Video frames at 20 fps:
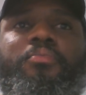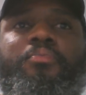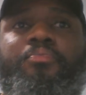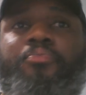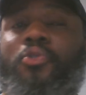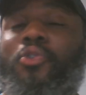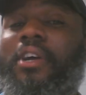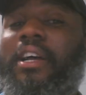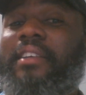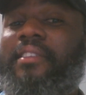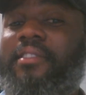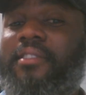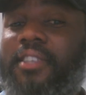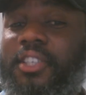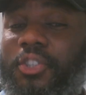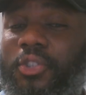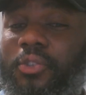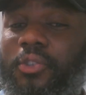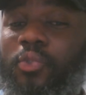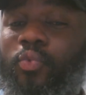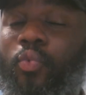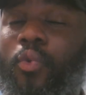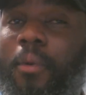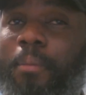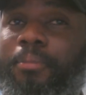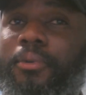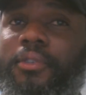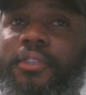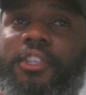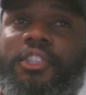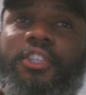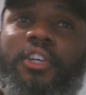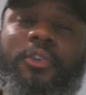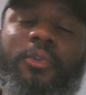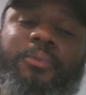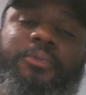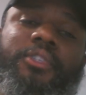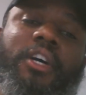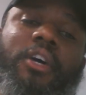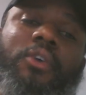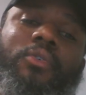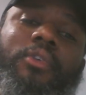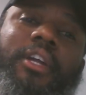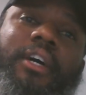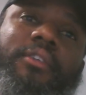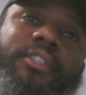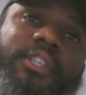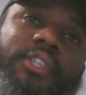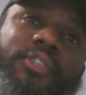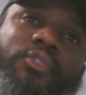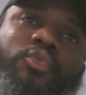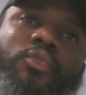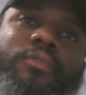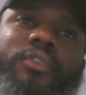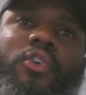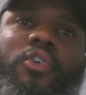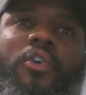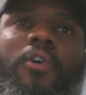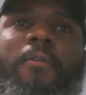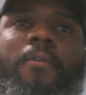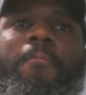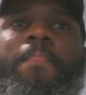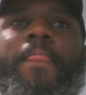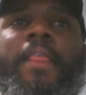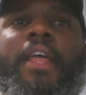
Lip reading: Procrastination is one potential obstacle I'll need to overcome,